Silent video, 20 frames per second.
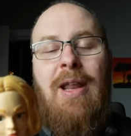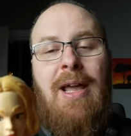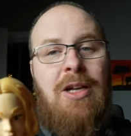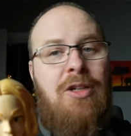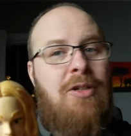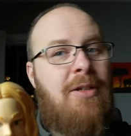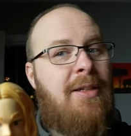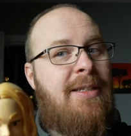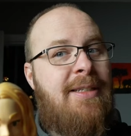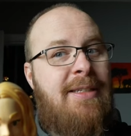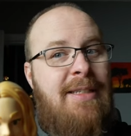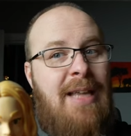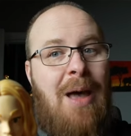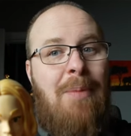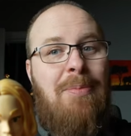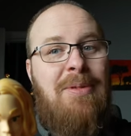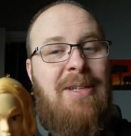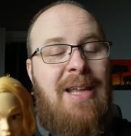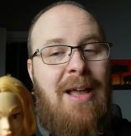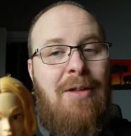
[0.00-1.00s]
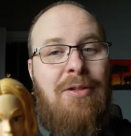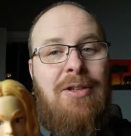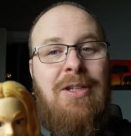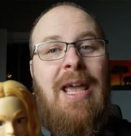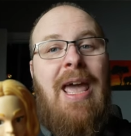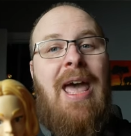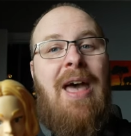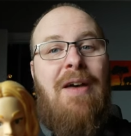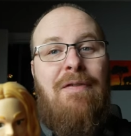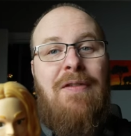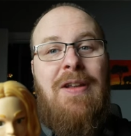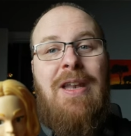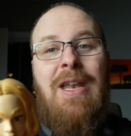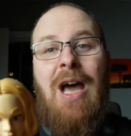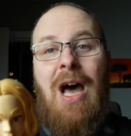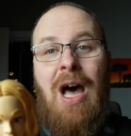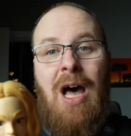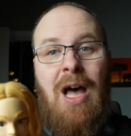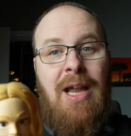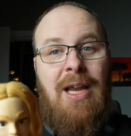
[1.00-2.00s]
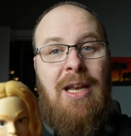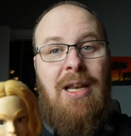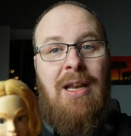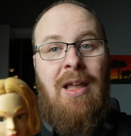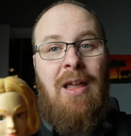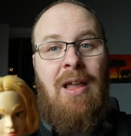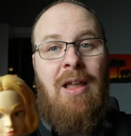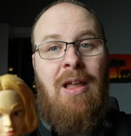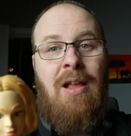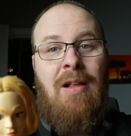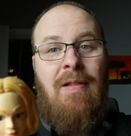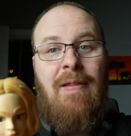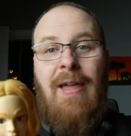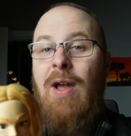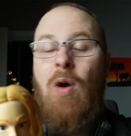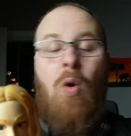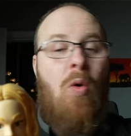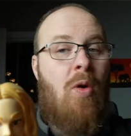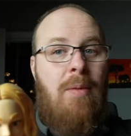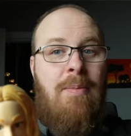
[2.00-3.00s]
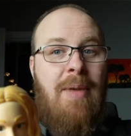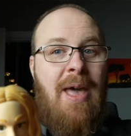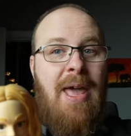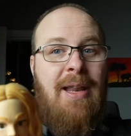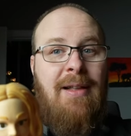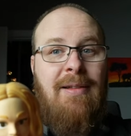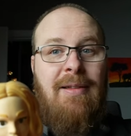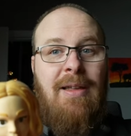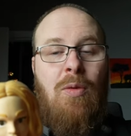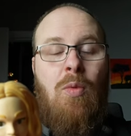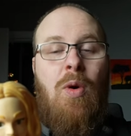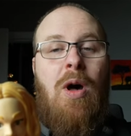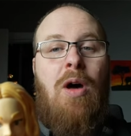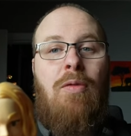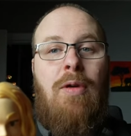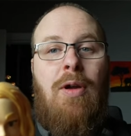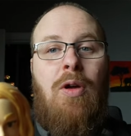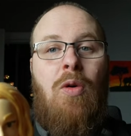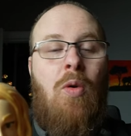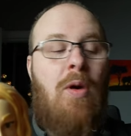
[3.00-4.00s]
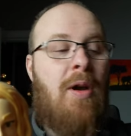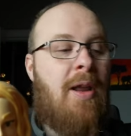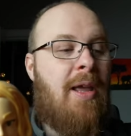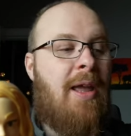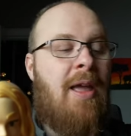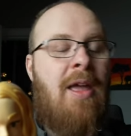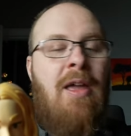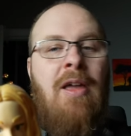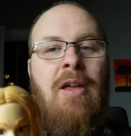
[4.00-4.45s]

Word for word: actually stopped down to f9 like automatically while recording.